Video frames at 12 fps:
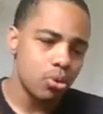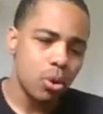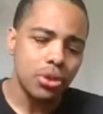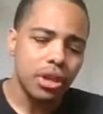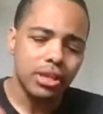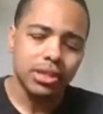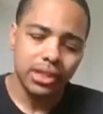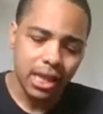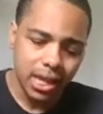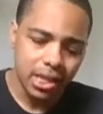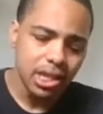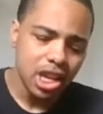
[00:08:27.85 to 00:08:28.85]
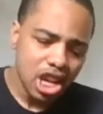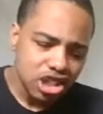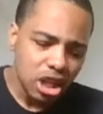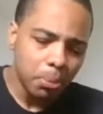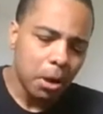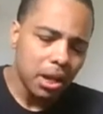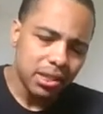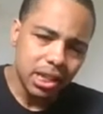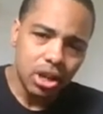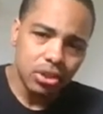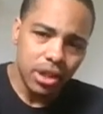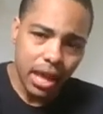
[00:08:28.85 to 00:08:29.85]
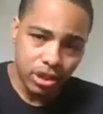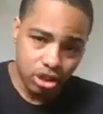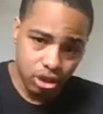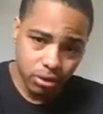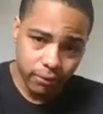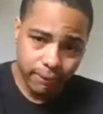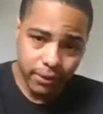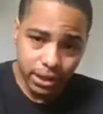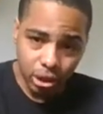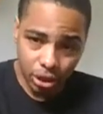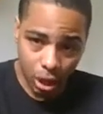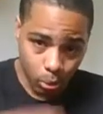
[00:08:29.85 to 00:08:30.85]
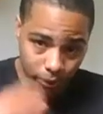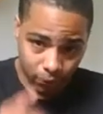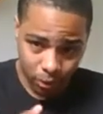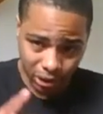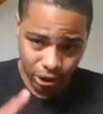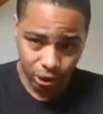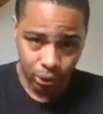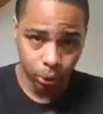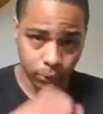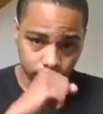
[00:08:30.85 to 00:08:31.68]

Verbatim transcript: Where they said somebody said on that video that I'm referring to